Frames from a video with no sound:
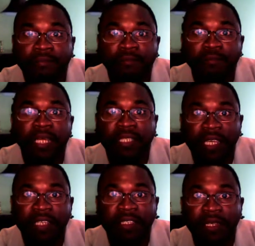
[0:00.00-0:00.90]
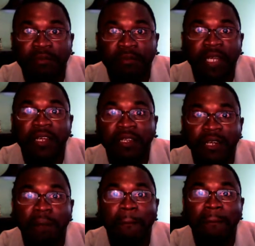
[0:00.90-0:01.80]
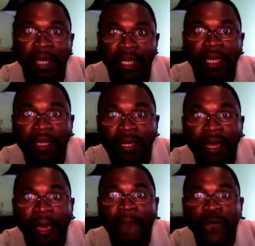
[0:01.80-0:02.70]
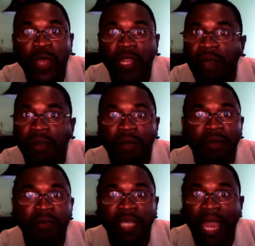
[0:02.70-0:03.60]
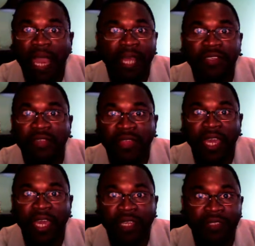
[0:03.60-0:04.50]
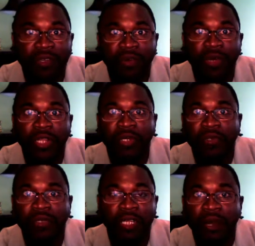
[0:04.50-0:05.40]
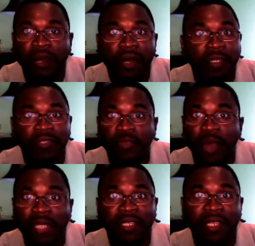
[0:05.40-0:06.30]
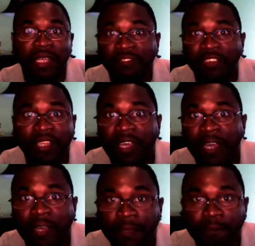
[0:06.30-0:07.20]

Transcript: Many cities in America are bloody. And all kinds of things are going on. And God is watching everything.